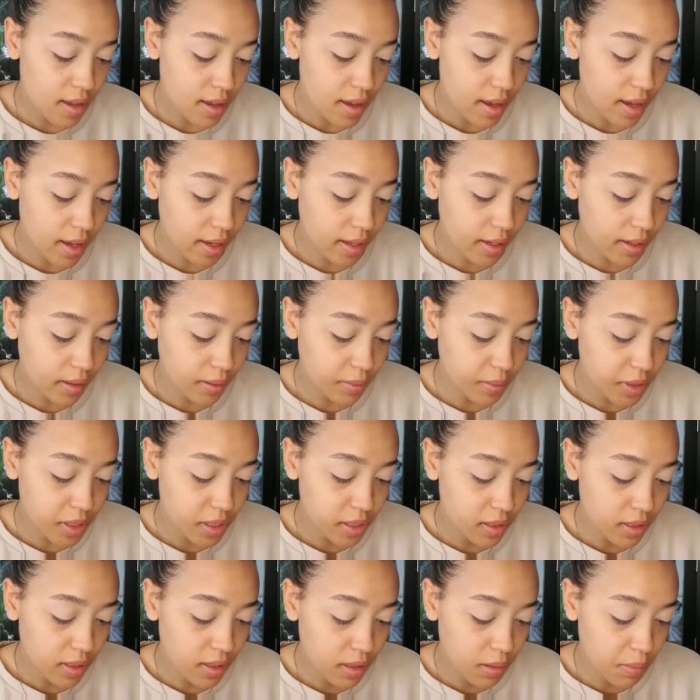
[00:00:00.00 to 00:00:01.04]
And I'm just
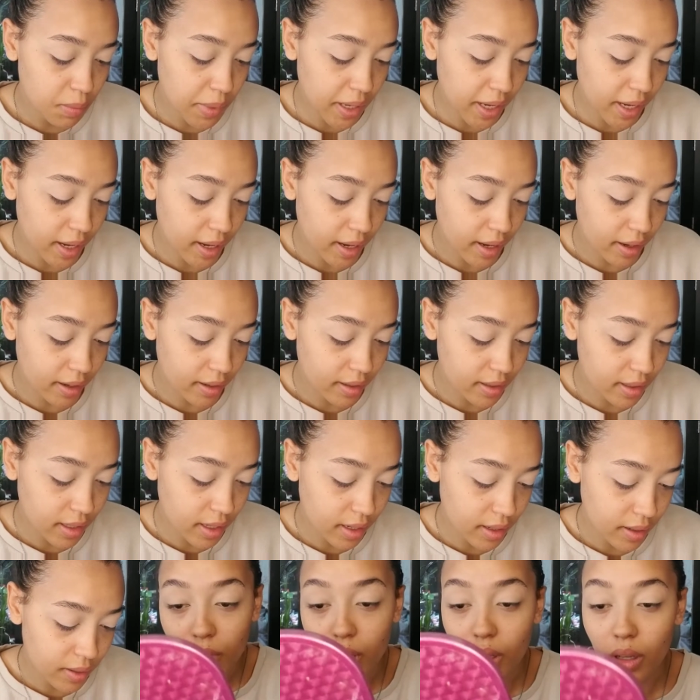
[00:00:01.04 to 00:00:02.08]
gonna pack
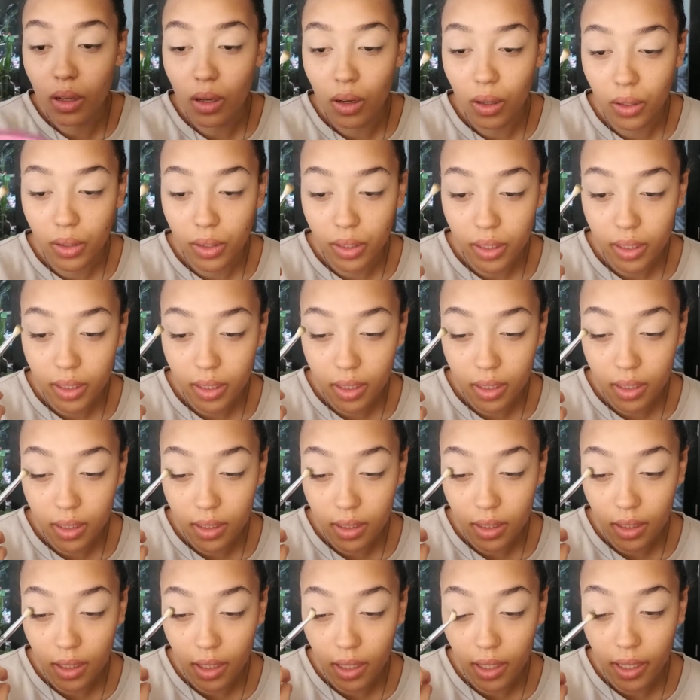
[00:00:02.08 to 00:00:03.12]
that on
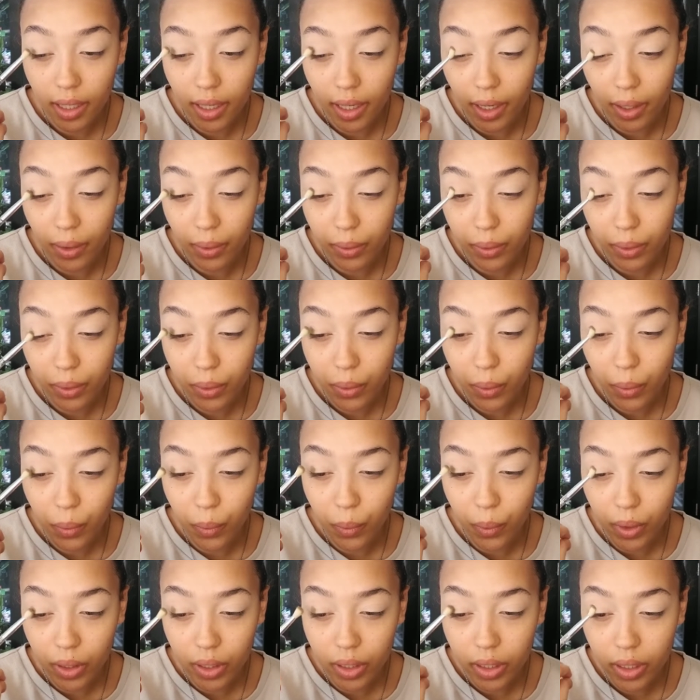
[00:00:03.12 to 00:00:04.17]
the outer
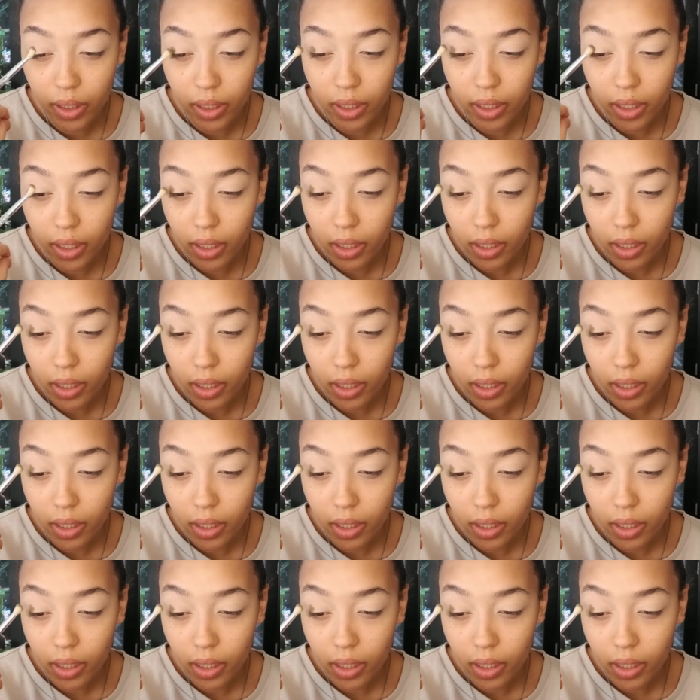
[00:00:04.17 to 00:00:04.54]
corner,